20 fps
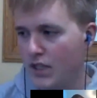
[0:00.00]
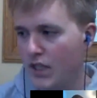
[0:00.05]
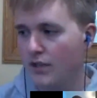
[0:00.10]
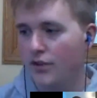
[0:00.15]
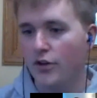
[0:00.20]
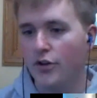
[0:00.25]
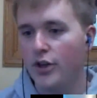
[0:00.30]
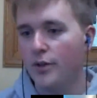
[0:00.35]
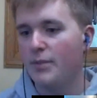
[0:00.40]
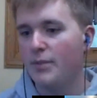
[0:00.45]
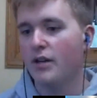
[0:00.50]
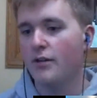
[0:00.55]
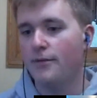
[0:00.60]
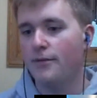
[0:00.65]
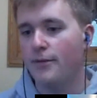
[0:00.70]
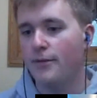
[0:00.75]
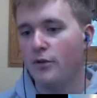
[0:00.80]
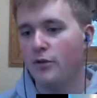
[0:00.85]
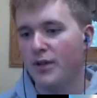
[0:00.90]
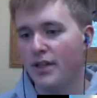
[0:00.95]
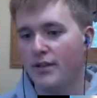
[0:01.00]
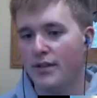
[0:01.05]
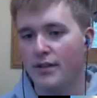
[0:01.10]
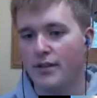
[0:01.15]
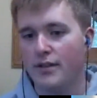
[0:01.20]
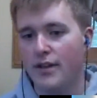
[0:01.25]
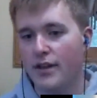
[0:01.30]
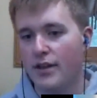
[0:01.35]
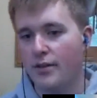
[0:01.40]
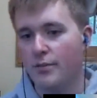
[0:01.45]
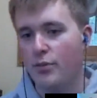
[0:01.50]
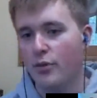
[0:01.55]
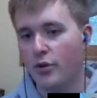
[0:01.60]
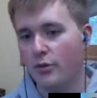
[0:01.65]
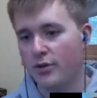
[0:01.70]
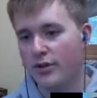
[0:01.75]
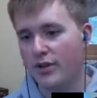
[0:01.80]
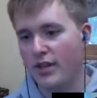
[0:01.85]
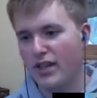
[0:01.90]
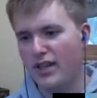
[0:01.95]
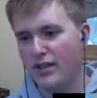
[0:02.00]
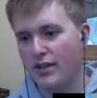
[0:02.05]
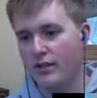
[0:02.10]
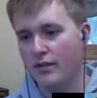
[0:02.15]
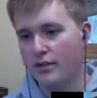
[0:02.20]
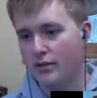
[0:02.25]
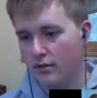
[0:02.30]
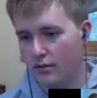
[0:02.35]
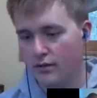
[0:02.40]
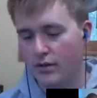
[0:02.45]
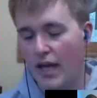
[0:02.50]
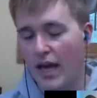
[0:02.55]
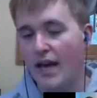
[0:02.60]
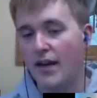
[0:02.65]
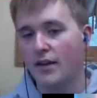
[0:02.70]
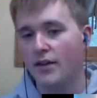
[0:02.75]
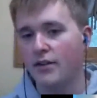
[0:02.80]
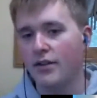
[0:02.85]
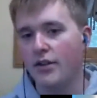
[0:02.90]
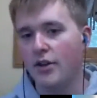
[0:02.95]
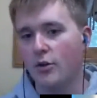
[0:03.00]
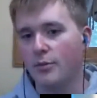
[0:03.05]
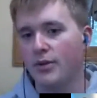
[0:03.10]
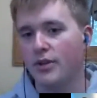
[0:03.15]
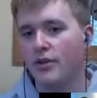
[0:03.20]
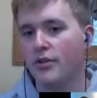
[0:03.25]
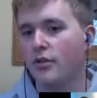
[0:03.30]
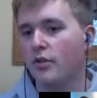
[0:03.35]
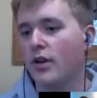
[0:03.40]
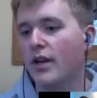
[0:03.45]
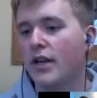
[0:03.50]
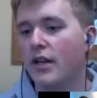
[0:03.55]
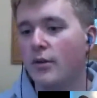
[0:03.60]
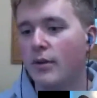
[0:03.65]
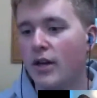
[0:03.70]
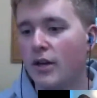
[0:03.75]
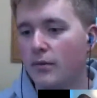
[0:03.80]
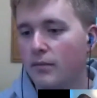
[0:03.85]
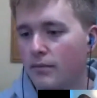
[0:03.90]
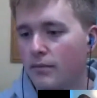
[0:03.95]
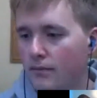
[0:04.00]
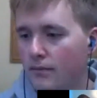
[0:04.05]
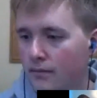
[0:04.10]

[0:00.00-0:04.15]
it's only been a few weeks since that support was added to the open store anyway.